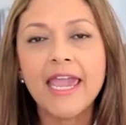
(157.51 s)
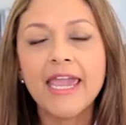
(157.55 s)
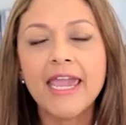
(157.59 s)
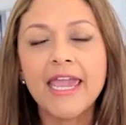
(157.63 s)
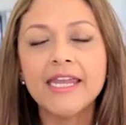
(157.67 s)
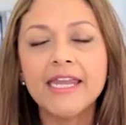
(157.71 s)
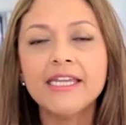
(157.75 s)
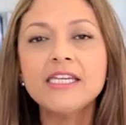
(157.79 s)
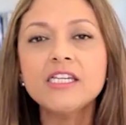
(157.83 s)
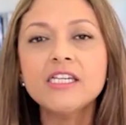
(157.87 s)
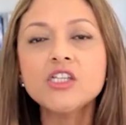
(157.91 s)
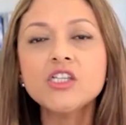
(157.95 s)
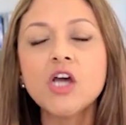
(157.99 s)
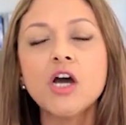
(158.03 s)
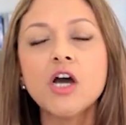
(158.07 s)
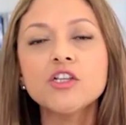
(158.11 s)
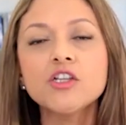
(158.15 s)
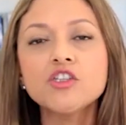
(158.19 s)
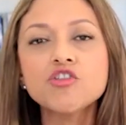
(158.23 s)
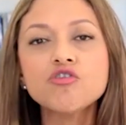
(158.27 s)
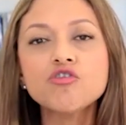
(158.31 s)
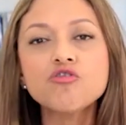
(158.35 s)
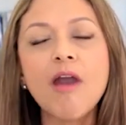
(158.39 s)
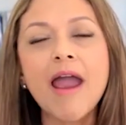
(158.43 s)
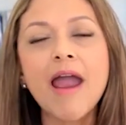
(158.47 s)
And he's
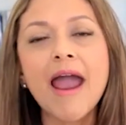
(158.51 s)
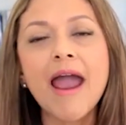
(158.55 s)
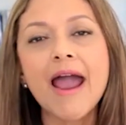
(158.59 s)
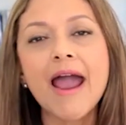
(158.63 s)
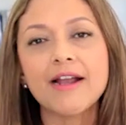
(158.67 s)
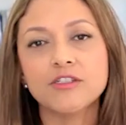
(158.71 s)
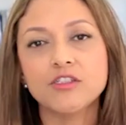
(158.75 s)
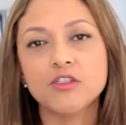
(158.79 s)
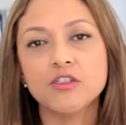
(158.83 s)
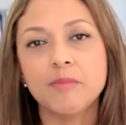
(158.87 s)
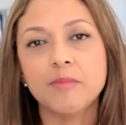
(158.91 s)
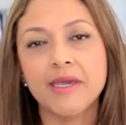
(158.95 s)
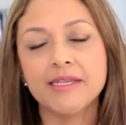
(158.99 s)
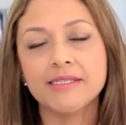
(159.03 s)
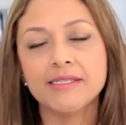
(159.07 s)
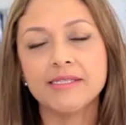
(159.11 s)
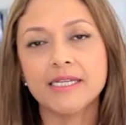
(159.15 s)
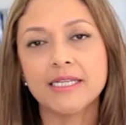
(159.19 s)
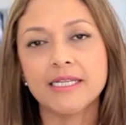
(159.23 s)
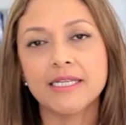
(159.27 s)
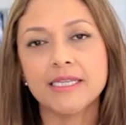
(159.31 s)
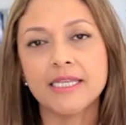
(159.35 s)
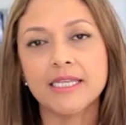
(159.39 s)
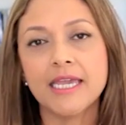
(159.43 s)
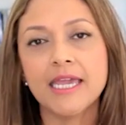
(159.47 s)
on track to
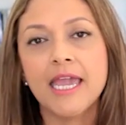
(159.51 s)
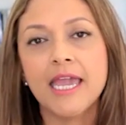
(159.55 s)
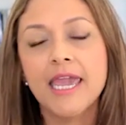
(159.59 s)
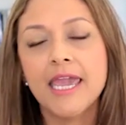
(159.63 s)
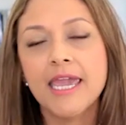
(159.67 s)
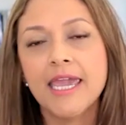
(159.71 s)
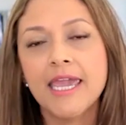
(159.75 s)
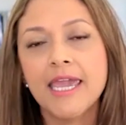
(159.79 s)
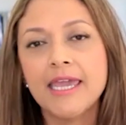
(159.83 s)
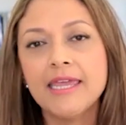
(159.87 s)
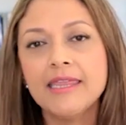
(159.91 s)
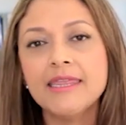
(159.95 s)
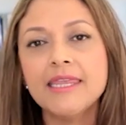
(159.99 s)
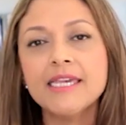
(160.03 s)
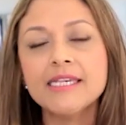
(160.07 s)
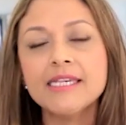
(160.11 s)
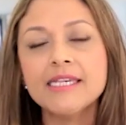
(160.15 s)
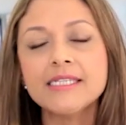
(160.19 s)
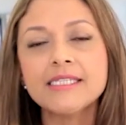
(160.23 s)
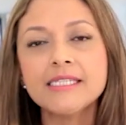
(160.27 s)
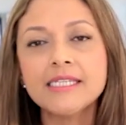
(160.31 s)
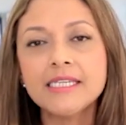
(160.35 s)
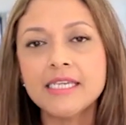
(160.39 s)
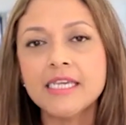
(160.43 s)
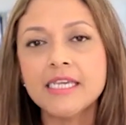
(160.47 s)
basically in
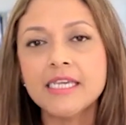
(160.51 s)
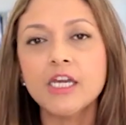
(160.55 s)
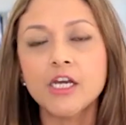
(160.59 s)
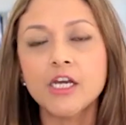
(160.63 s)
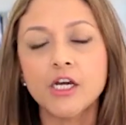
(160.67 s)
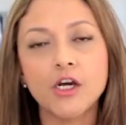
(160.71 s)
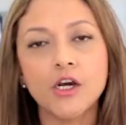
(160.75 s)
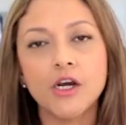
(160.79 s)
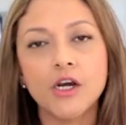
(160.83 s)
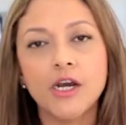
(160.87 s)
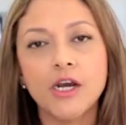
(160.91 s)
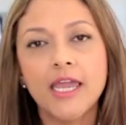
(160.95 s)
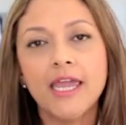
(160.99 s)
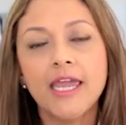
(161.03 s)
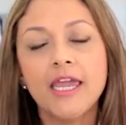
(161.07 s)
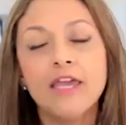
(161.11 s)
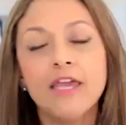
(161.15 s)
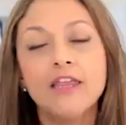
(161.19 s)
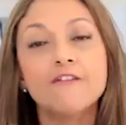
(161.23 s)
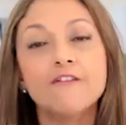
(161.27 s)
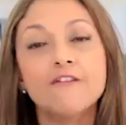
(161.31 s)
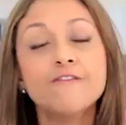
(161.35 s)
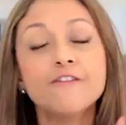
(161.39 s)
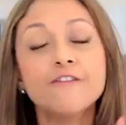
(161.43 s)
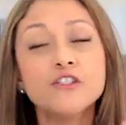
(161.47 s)
this year,
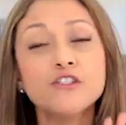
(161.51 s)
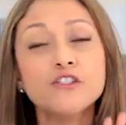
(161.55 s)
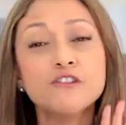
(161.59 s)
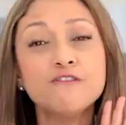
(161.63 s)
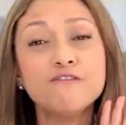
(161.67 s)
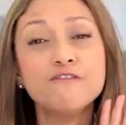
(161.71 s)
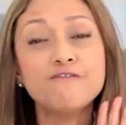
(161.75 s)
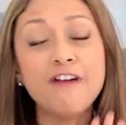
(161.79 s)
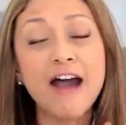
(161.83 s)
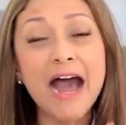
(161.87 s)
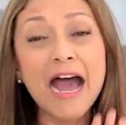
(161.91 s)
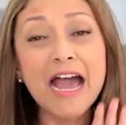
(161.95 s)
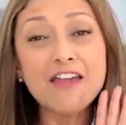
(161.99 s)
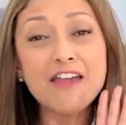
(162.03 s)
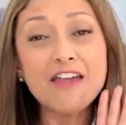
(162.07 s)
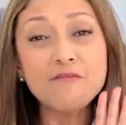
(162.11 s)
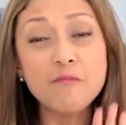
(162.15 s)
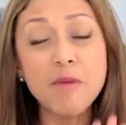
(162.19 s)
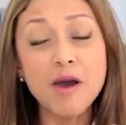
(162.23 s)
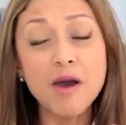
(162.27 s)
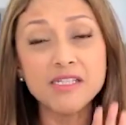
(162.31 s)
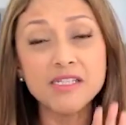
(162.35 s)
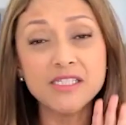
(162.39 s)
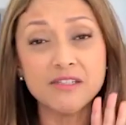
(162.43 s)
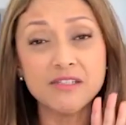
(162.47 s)
in the first 5
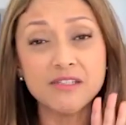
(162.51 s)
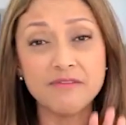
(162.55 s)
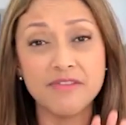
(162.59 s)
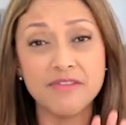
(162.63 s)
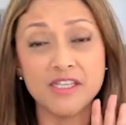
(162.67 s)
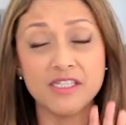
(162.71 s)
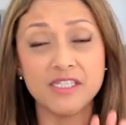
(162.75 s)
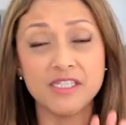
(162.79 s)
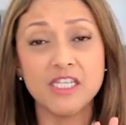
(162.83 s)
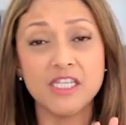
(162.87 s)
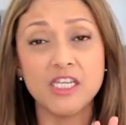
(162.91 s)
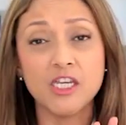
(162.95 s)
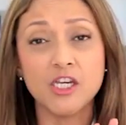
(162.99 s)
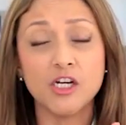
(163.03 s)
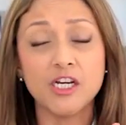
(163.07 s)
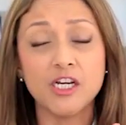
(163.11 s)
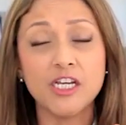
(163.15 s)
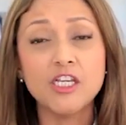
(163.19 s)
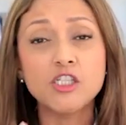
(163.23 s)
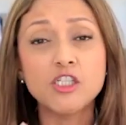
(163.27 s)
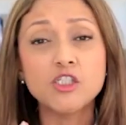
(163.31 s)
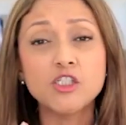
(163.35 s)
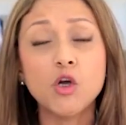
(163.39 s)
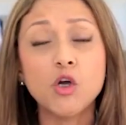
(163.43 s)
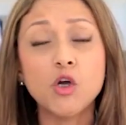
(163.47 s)
months of this year,
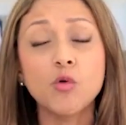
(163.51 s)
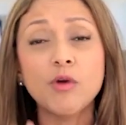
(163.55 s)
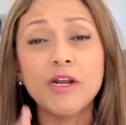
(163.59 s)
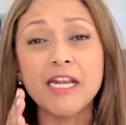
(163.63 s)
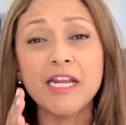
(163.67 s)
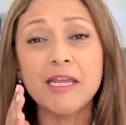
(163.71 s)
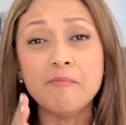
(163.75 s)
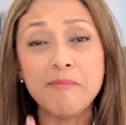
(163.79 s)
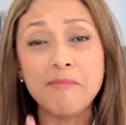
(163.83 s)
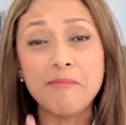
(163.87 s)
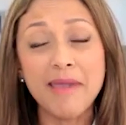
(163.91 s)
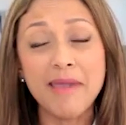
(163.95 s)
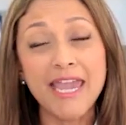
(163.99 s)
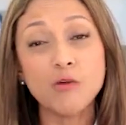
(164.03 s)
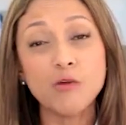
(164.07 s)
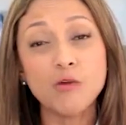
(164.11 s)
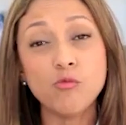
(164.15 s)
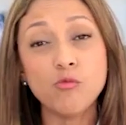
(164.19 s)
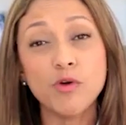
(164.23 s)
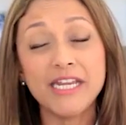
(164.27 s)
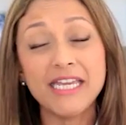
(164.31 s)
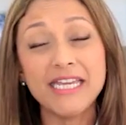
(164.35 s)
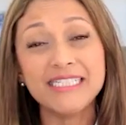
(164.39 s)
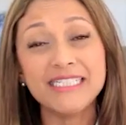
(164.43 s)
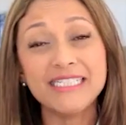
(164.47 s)
he's already made
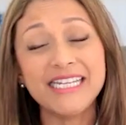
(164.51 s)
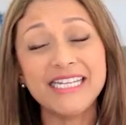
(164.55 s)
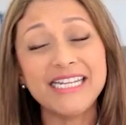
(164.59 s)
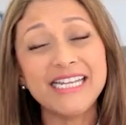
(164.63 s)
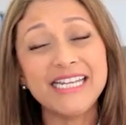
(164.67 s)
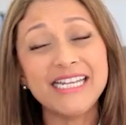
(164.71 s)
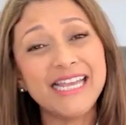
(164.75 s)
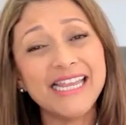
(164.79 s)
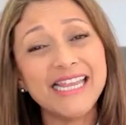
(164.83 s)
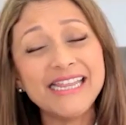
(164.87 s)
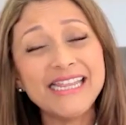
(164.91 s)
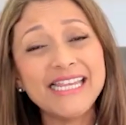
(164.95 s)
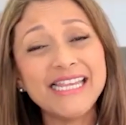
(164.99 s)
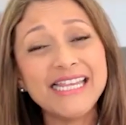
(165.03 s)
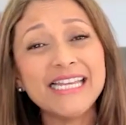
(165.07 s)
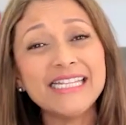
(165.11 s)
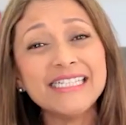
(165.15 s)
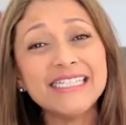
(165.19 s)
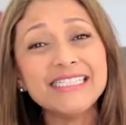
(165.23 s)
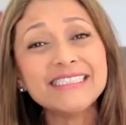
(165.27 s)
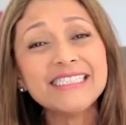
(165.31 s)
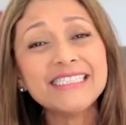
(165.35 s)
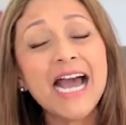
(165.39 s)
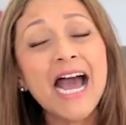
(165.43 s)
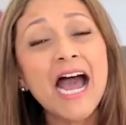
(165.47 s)
what he did in the
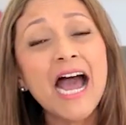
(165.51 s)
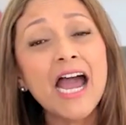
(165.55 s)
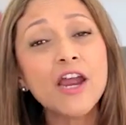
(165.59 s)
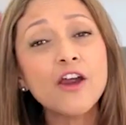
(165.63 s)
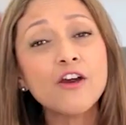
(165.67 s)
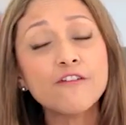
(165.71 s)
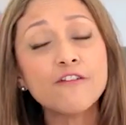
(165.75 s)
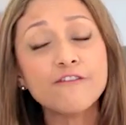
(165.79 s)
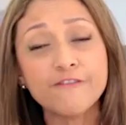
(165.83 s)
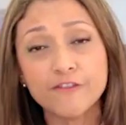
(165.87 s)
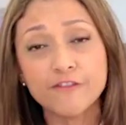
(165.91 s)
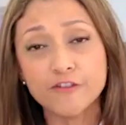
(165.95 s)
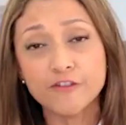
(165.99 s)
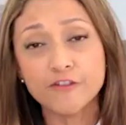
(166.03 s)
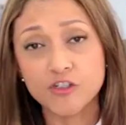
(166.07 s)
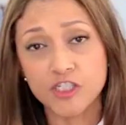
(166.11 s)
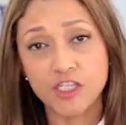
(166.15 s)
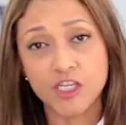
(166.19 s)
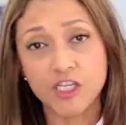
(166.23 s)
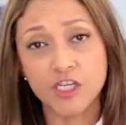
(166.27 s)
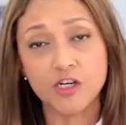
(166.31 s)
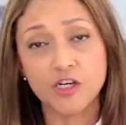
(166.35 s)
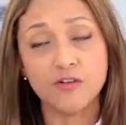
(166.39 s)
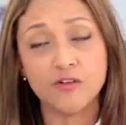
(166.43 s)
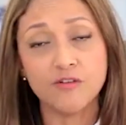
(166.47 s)
entire
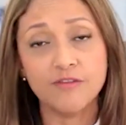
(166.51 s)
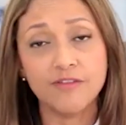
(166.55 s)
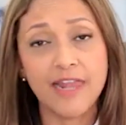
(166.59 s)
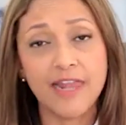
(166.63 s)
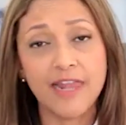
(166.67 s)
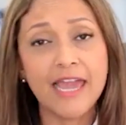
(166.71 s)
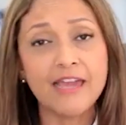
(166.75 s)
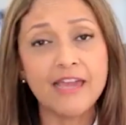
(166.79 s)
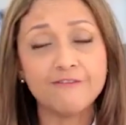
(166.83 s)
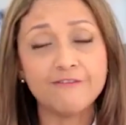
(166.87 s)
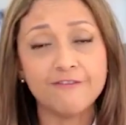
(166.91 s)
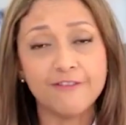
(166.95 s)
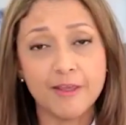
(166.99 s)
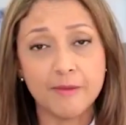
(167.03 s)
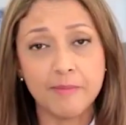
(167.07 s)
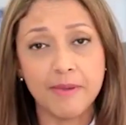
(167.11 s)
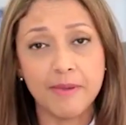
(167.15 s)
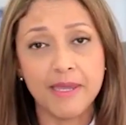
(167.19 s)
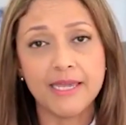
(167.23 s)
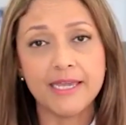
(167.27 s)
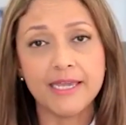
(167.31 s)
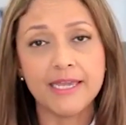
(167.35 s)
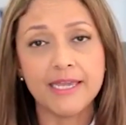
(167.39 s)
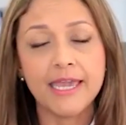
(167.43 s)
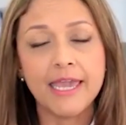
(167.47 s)
first year of land
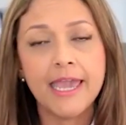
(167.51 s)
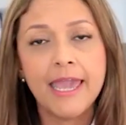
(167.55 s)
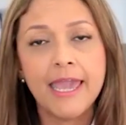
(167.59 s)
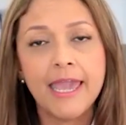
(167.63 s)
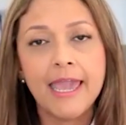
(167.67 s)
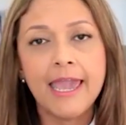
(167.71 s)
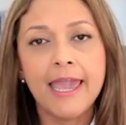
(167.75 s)
flipping.